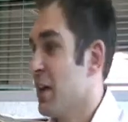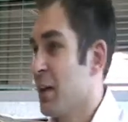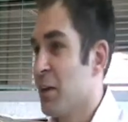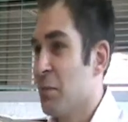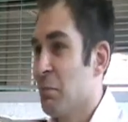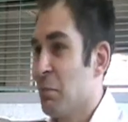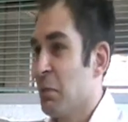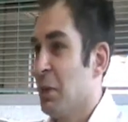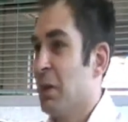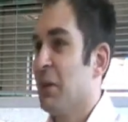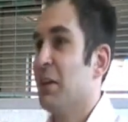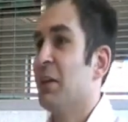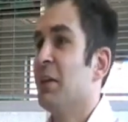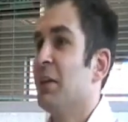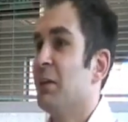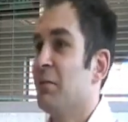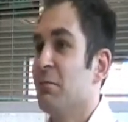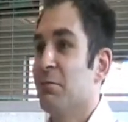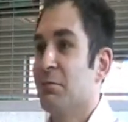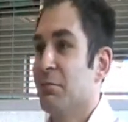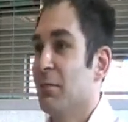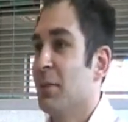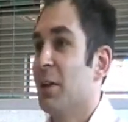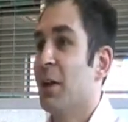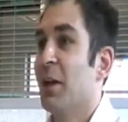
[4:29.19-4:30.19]

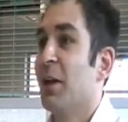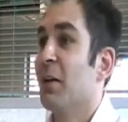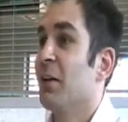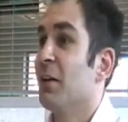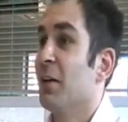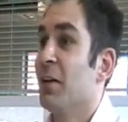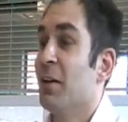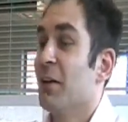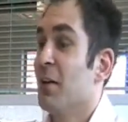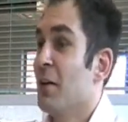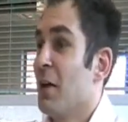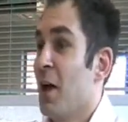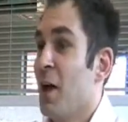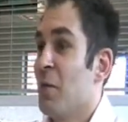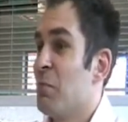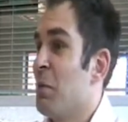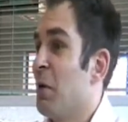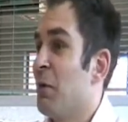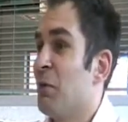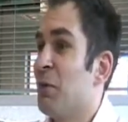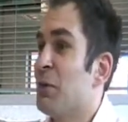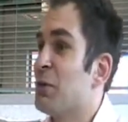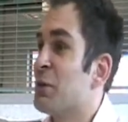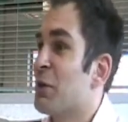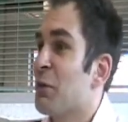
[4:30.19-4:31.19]
Completely,
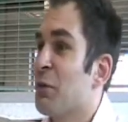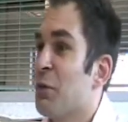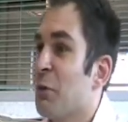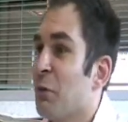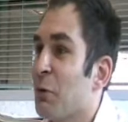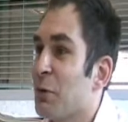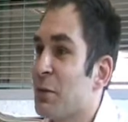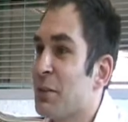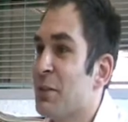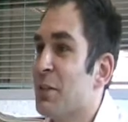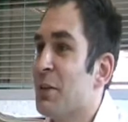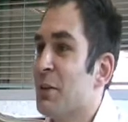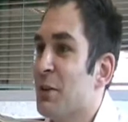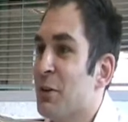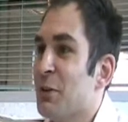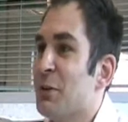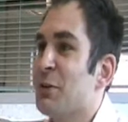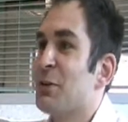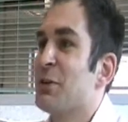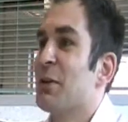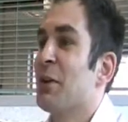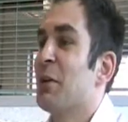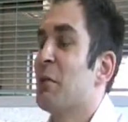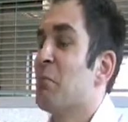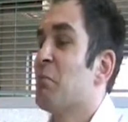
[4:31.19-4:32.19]
above his authority to
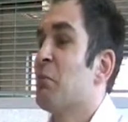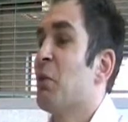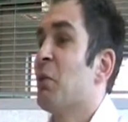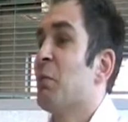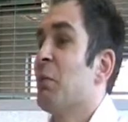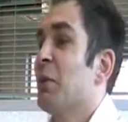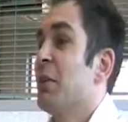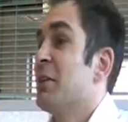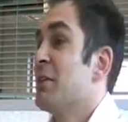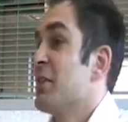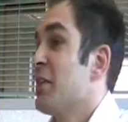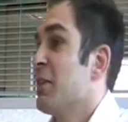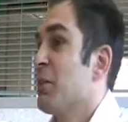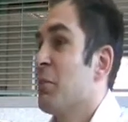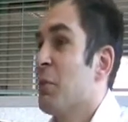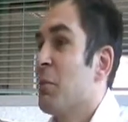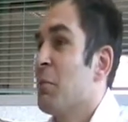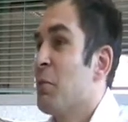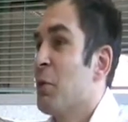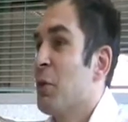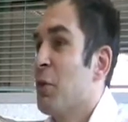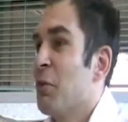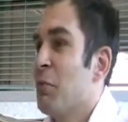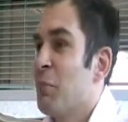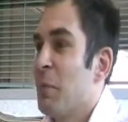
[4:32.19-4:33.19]
do so, and probably something we
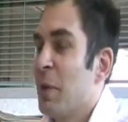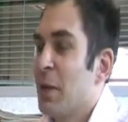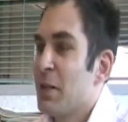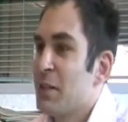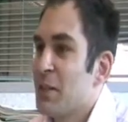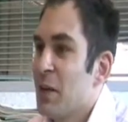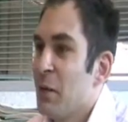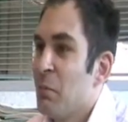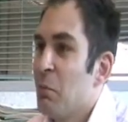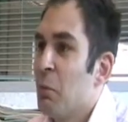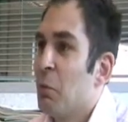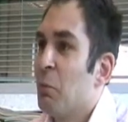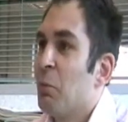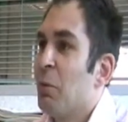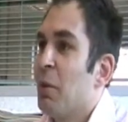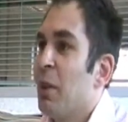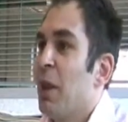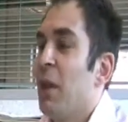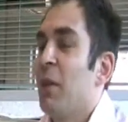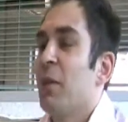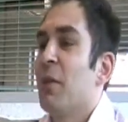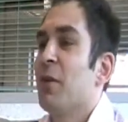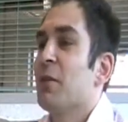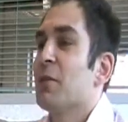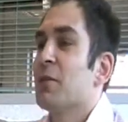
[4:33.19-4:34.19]
wouldn't have picked up on
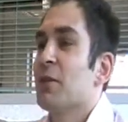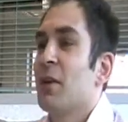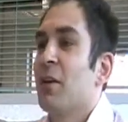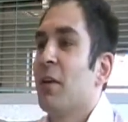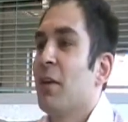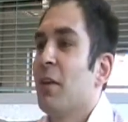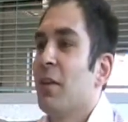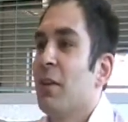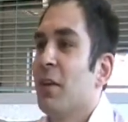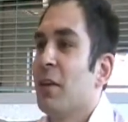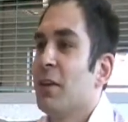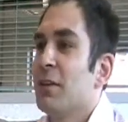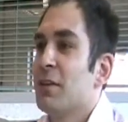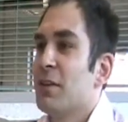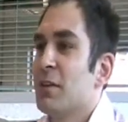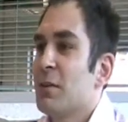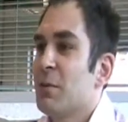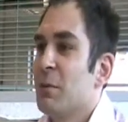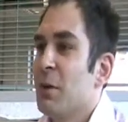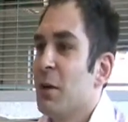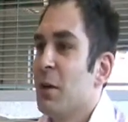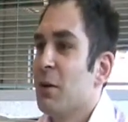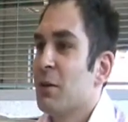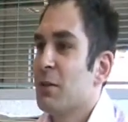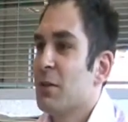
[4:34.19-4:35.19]
without those kind of things
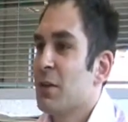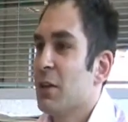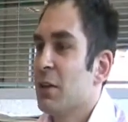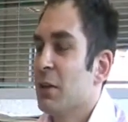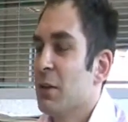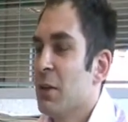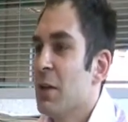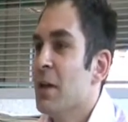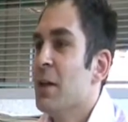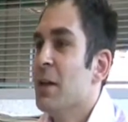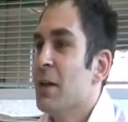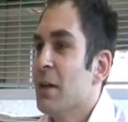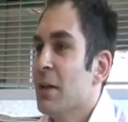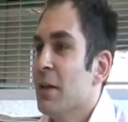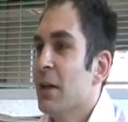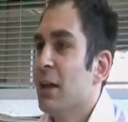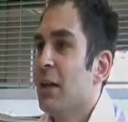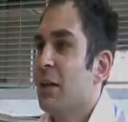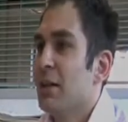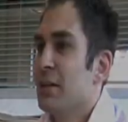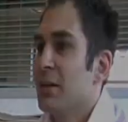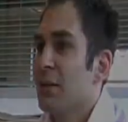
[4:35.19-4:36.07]
as well. So yeah,